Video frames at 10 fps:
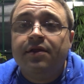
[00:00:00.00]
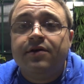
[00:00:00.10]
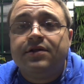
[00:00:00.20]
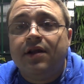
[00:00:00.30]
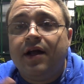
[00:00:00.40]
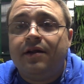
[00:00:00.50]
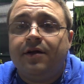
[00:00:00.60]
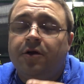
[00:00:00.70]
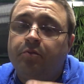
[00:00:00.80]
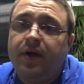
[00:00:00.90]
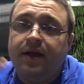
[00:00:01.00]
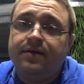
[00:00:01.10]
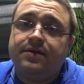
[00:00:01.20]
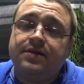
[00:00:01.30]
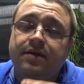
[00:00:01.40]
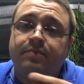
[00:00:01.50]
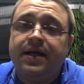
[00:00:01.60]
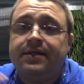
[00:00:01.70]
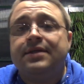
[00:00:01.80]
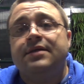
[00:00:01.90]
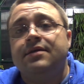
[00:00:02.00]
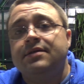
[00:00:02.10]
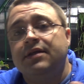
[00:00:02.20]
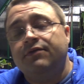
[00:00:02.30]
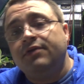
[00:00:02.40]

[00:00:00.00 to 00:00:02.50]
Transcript: there's a lot of little bits and pieces and